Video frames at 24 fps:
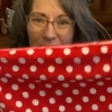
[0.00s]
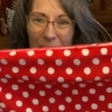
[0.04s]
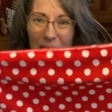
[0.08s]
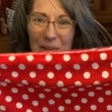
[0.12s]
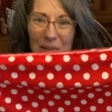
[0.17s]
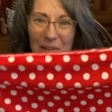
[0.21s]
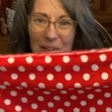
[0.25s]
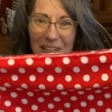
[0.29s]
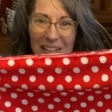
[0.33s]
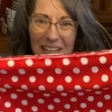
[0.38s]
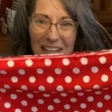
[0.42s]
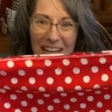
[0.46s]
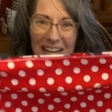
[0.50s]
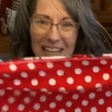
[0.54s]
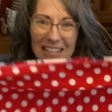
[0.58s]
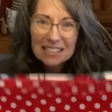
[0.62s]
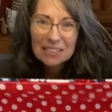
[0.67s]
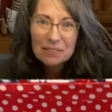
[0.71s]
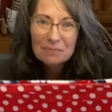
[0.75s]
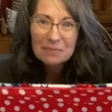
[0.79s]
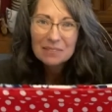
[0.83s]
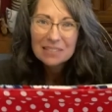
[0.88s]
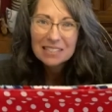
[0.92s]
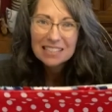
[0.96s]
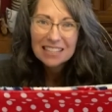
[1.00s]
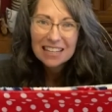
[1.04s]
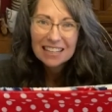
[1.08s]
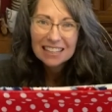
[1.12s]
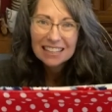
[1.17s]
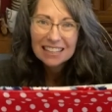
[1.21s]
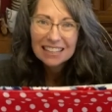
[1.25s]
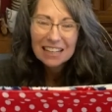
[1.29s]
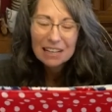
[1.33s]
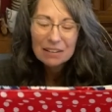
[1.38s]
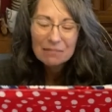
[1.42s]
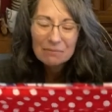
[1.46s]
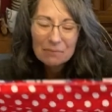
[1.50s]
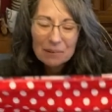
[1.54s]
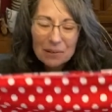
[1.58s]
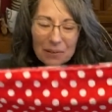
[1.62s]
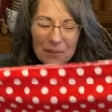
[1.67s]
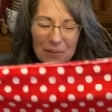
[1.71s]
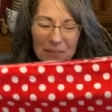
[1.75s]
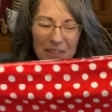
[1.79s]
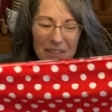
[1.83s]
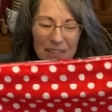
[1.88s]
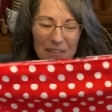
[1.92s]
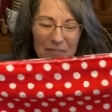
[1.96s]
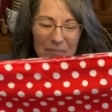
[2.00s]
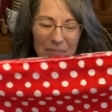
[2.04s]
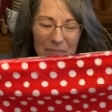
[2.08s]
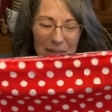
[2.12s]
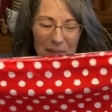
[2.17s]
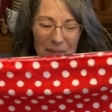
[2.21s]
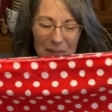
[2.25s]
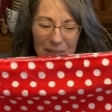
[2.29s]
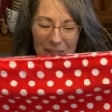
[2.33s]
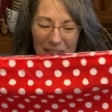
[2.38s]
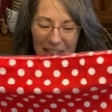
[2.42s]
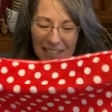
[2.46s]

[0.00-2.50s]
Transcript: polka dots. Michelle and I both love polka